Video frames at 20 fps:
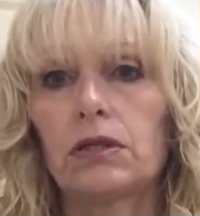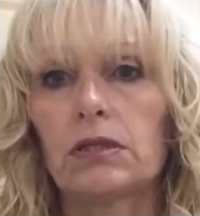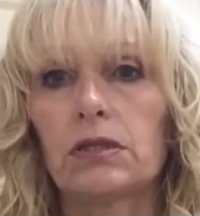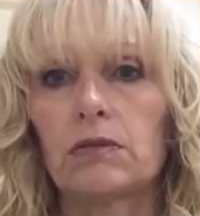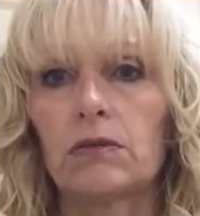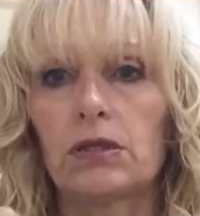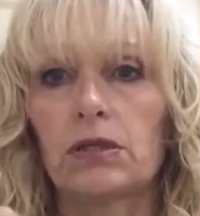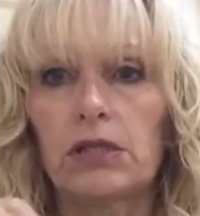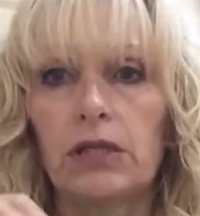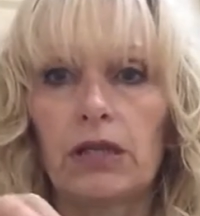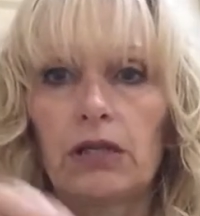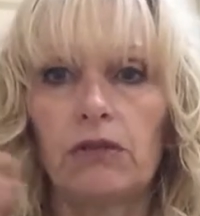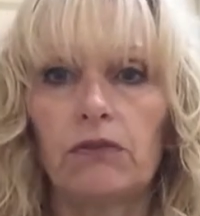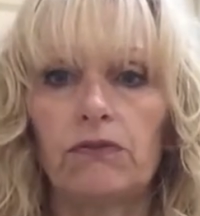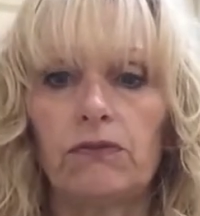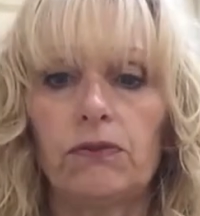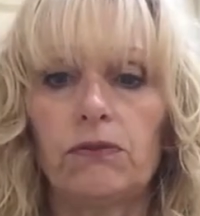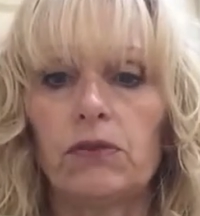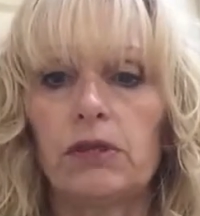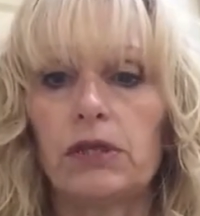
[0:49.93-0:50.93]
So I take off
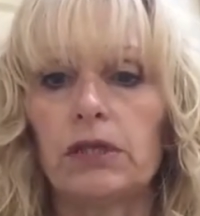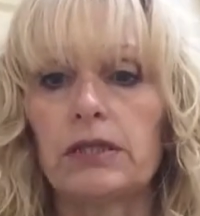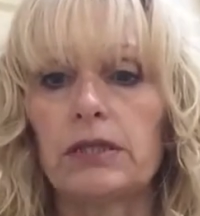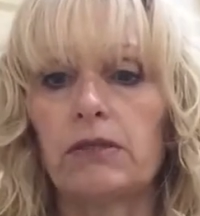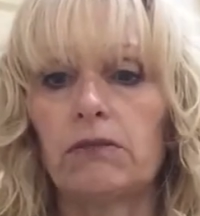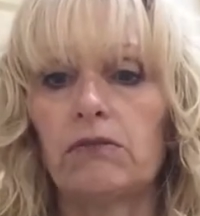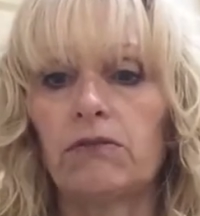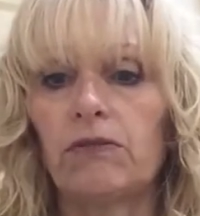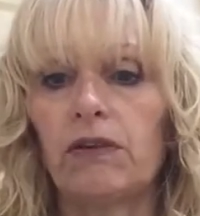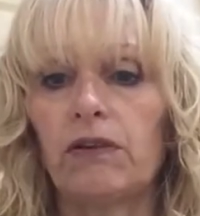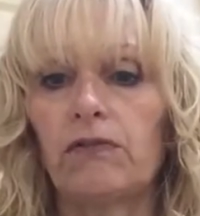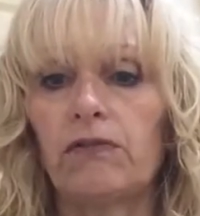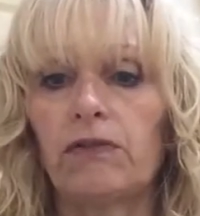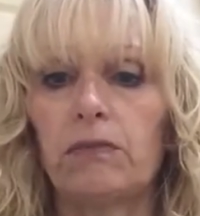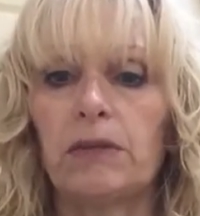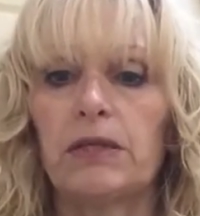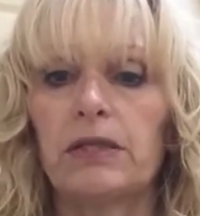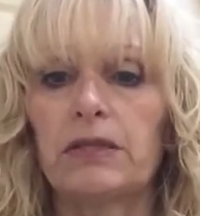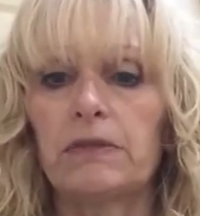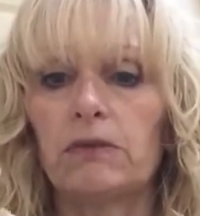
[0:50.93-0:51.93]
all these little fluffy
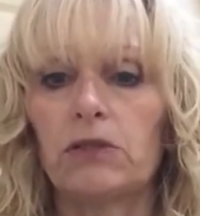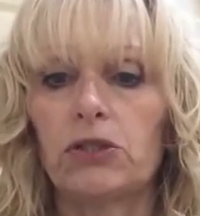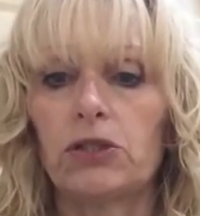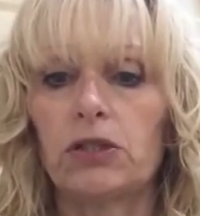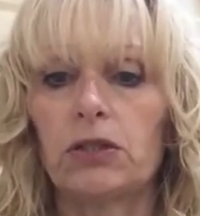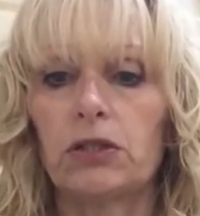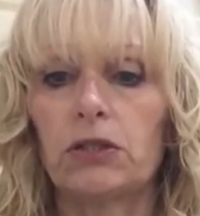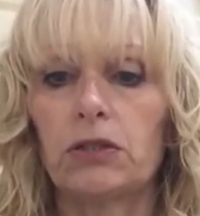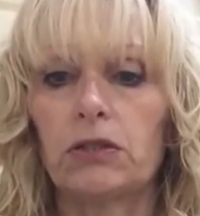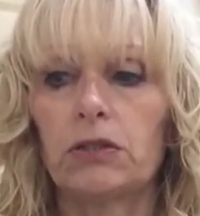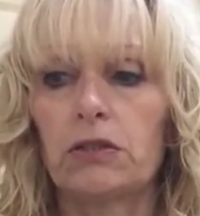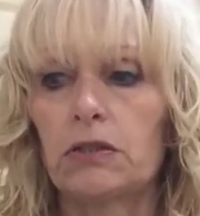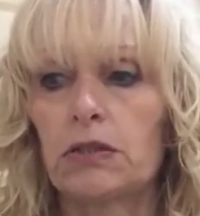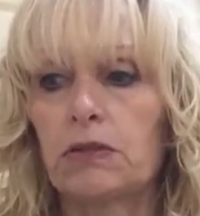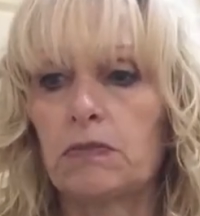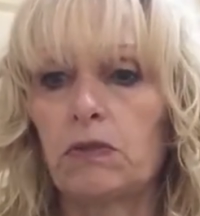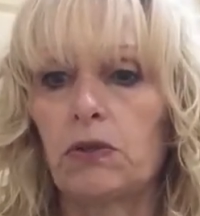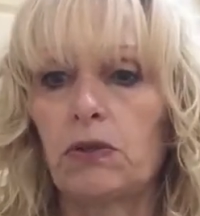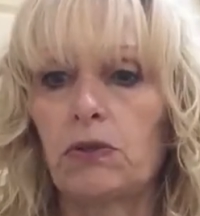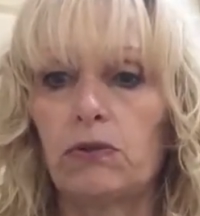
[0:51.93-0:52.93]
bits which are going to
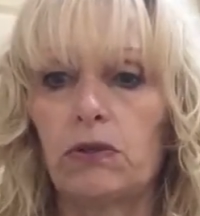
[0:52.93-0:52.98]
spoil